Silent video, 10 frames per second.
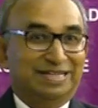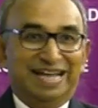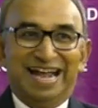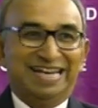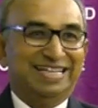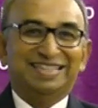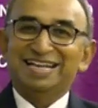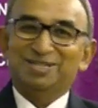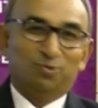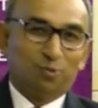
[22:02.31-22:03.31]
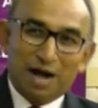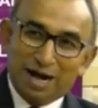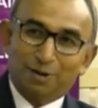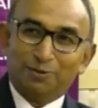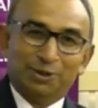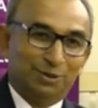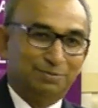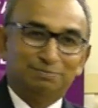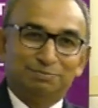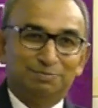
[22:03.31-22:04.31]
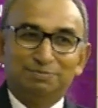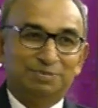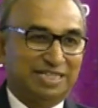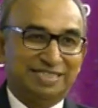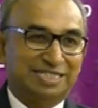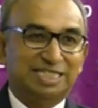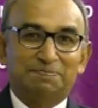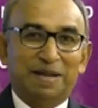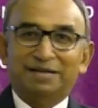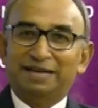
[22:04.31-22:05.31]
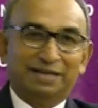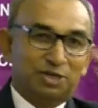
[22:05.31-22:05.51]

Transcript: And he thinks, wow, success is beckoning.